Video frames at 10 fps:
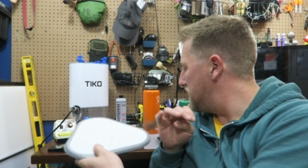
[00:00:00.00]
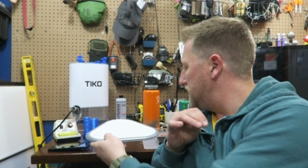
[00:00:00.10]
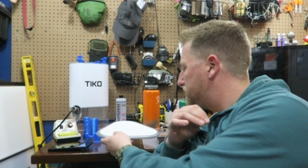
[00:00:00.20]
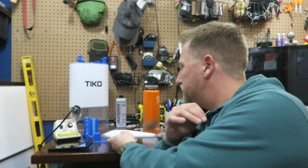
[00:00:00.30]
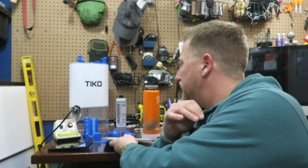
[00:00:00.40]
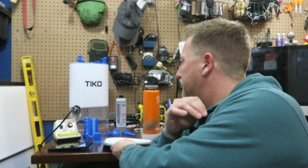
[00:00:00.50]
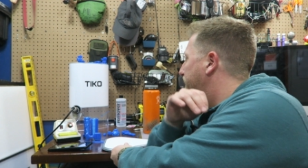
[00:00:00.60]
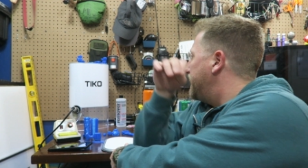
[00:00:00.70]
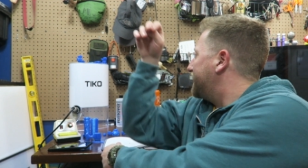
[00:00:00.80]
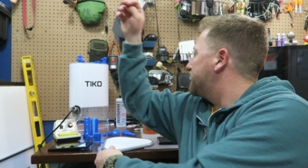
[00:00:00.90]
much they
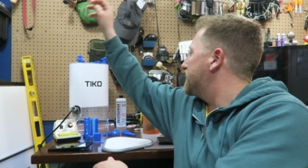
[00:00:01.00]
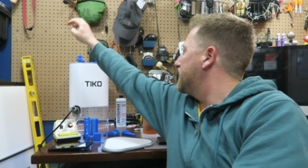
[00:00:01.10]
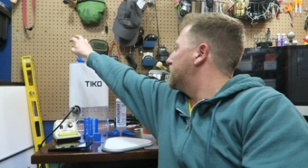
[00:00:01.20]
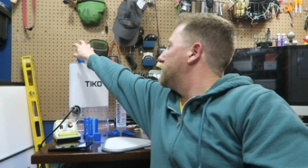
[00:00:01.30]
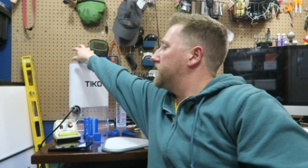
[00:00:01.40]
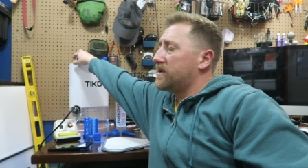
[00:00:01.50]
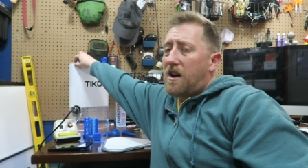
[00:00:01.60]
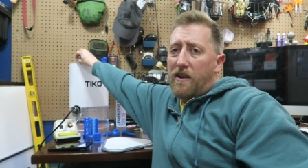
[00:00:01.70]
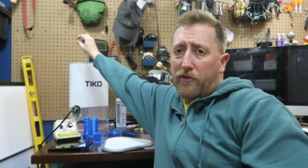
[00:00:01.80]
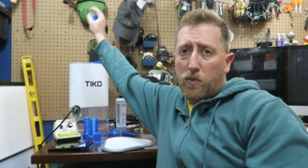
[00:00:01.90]
fix things with
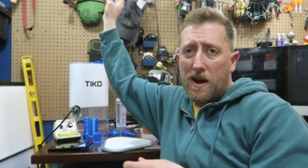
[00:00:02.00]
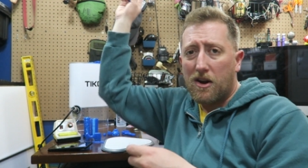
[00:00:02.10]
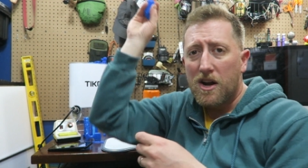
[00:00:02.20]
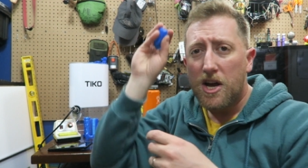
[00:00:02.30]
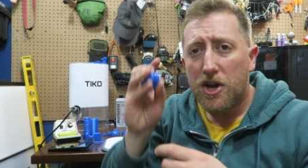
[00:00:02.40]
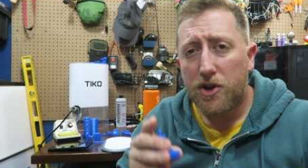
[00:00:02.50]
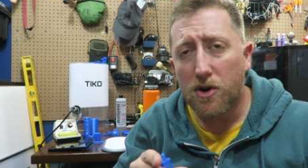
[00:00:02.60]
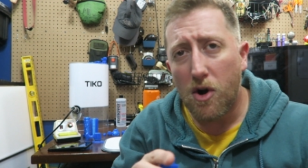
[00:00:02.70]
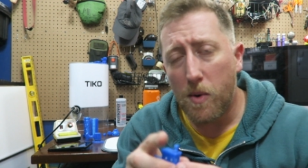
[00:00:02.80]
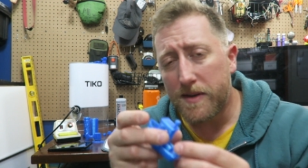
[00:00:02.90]
software,
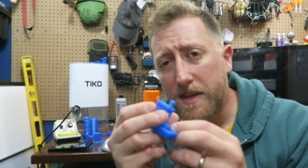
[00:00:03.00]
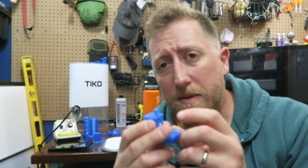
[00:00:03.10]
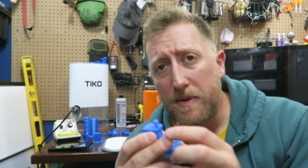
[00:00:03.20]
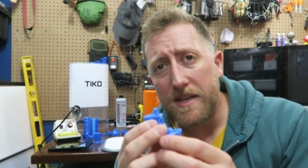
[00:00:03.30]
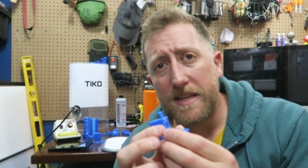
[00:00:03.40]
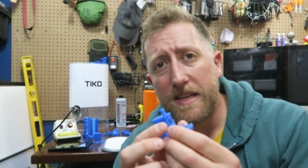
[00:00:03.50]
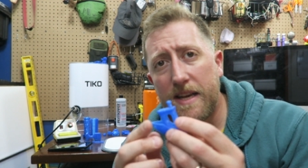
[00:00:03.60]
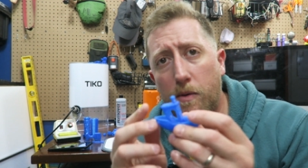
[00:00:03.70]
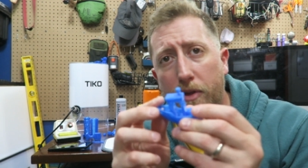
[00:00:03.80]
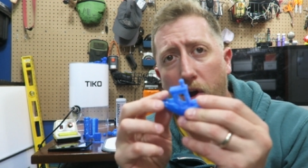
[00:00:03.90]
you're always going to be
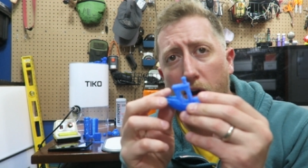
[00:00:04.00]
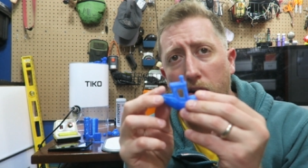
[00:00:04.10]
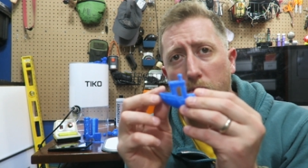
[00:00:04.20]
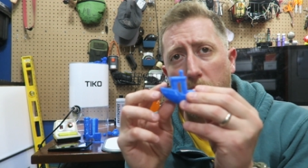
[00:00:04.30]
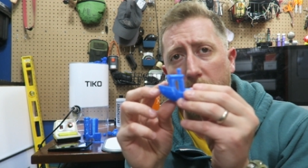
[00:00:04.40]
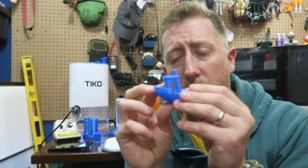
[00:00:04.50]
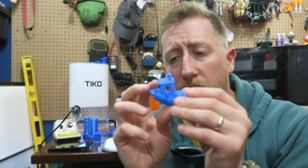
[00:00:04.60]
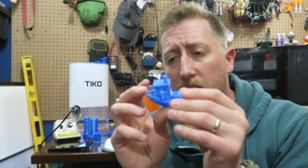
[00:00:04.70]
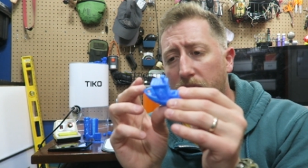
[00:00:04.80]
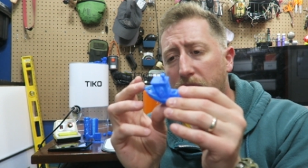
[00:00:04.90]
dealing with hardware
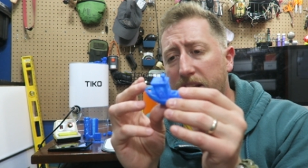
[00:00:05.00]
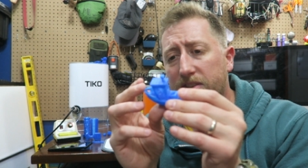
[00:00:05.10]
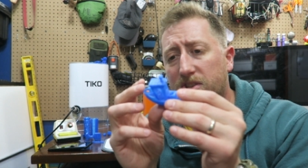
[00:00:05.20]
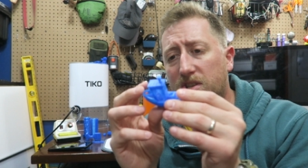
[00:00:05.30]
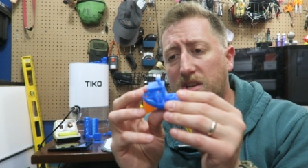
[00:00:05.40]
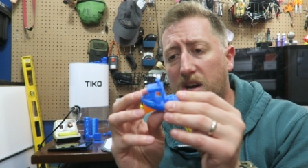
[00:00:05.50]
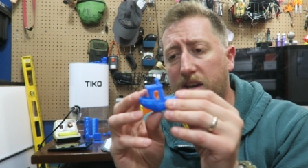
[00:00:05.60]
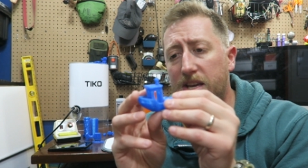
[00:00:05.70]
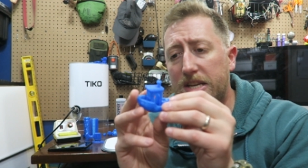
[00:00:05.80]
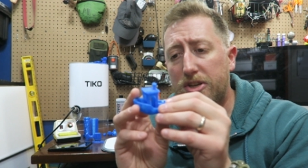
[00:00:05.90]
that is
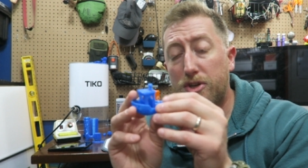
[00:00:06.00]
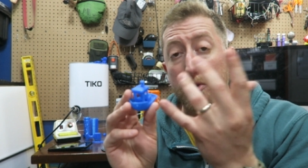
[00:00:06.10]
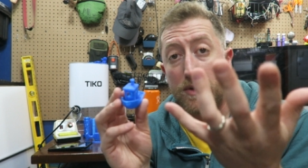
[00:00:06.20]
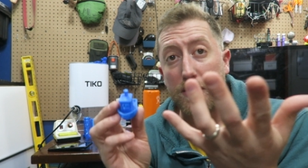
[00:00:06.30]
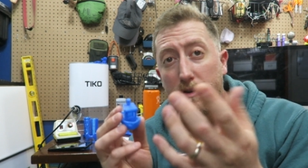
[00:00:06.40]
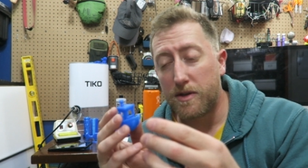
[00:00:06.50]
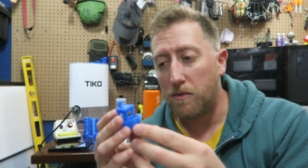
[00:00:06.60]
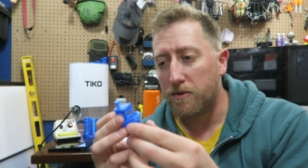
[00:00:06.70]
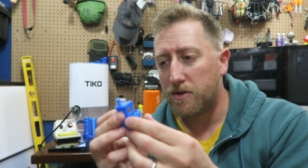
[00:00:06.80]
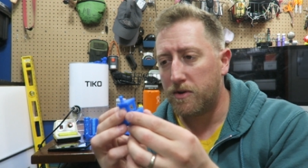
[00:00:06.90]
stuck in 2 years,
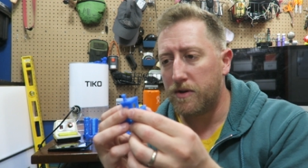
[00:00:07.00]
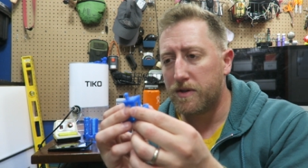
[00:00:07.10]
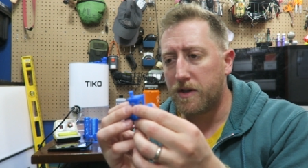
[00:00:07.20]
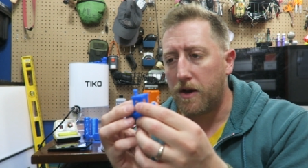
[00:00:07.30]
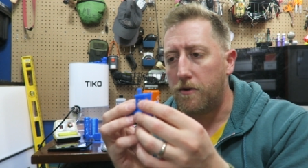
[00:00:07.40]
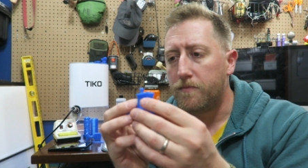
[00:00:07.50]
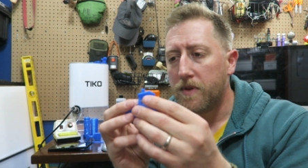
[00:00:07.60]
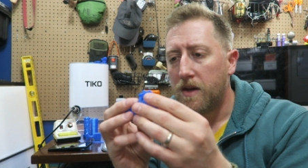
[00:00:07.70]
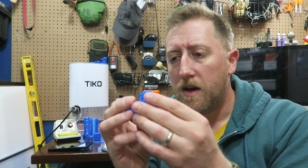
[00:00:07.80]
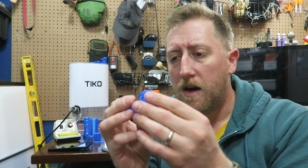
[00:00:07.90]
almost 2 years ago.
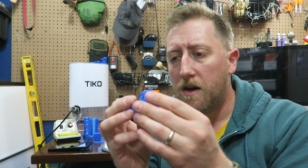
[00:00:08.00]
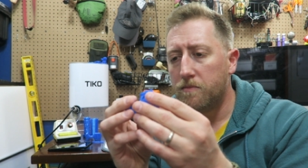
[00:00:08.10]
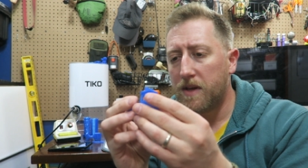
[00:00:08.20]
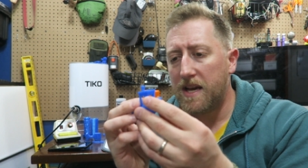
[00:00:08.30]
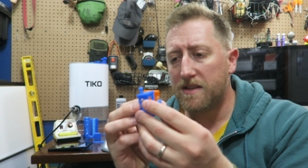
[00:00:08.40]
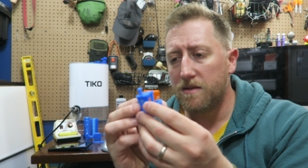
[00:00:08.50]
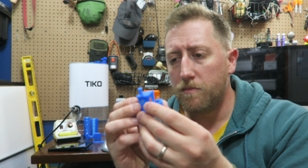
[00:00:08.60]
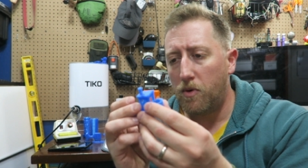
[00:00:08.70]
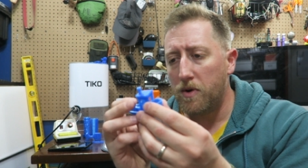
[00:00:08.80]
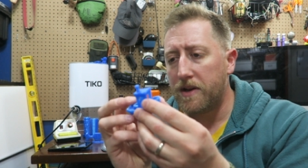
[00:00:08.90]
Case
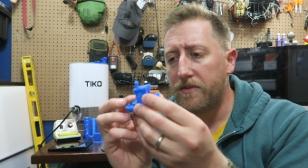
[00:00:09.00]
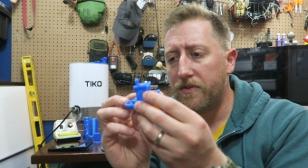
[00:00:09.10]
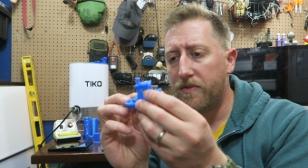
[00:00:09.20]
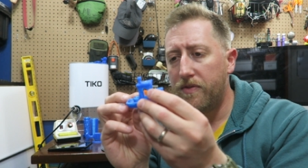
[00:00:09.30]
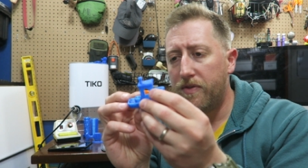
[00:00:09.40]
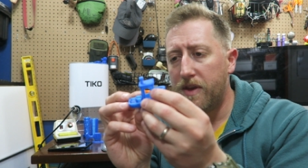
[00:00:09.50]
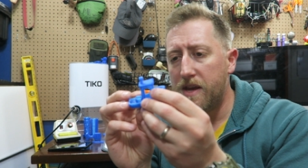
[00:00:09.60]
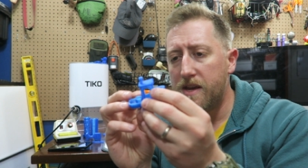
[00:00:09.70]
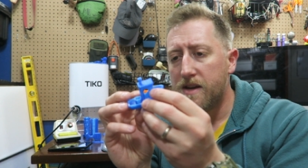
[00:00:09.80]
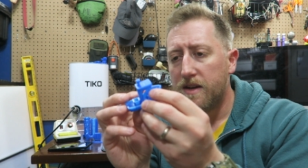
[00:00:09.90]
in point,
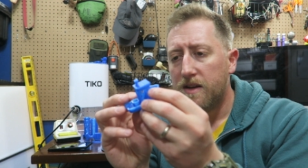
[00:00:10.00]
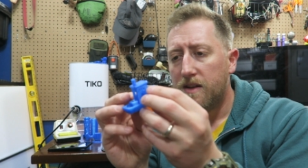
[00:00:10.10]
the